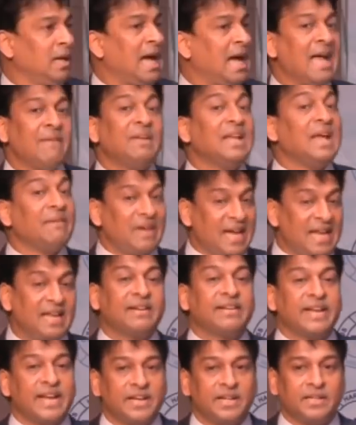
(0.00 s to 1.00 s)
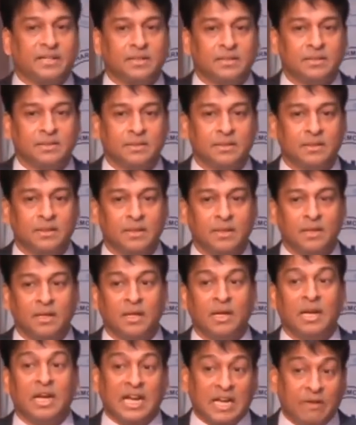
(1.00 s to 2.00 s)
I will avail credit.
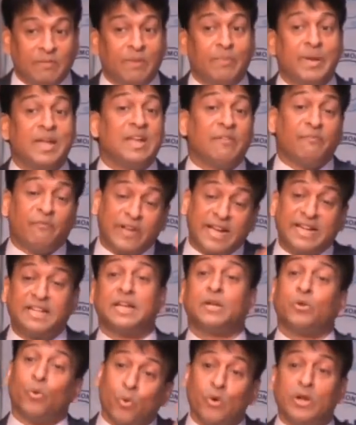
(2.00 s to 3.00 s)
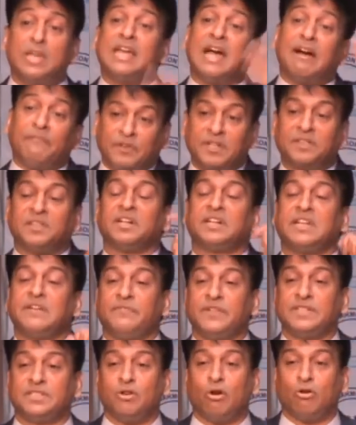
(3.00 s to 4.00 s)
It will be reflected only after
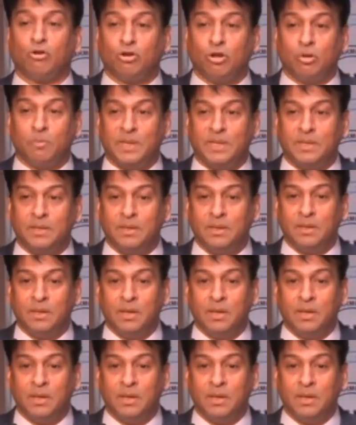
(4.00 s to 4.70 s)
31st October,